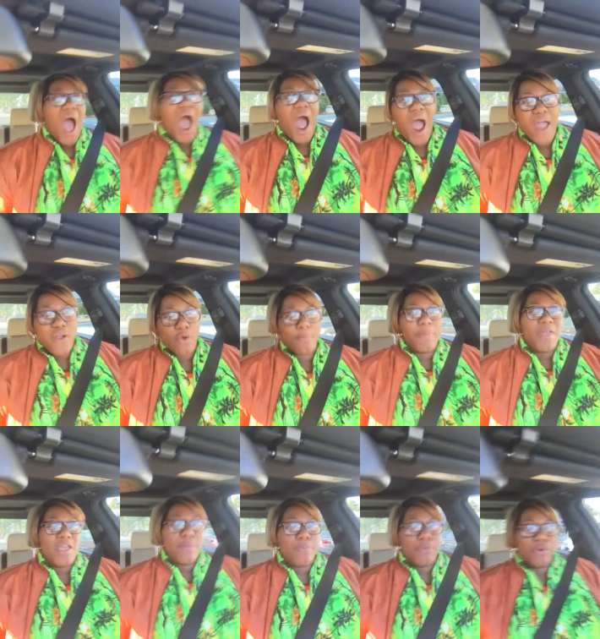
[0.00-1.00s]
higher
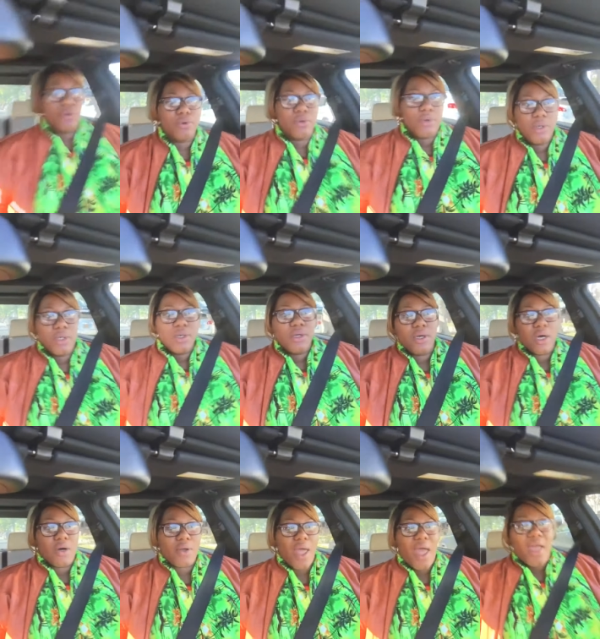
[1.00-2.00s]
people,
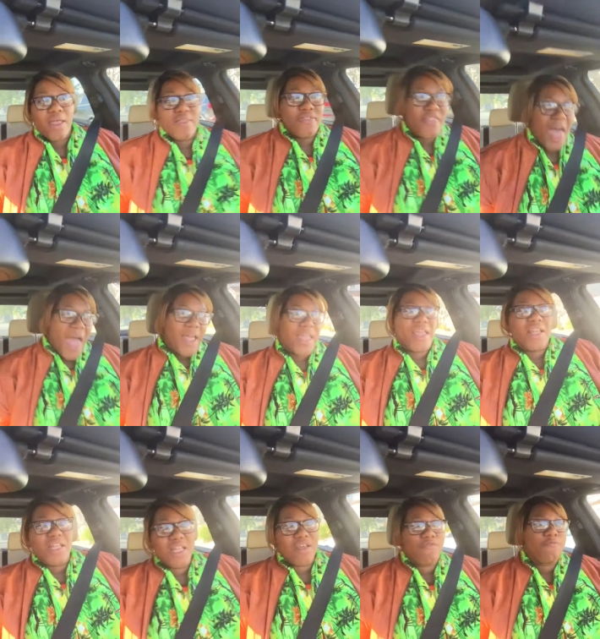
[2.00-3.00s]
okay, that
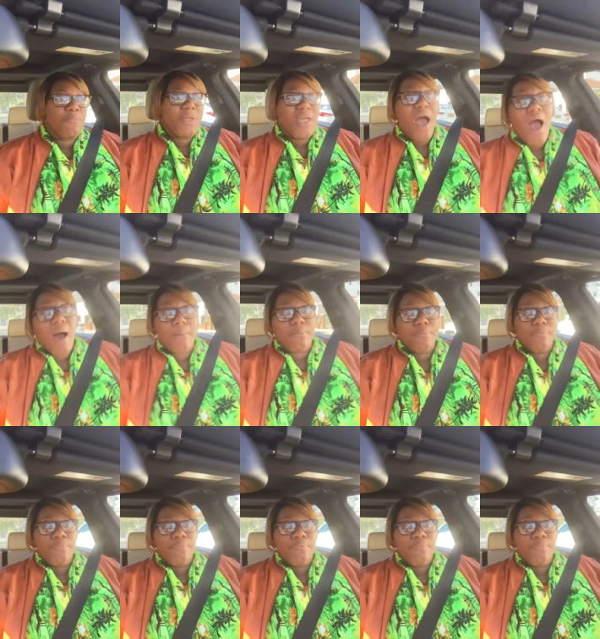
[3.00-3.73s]
can lift me up.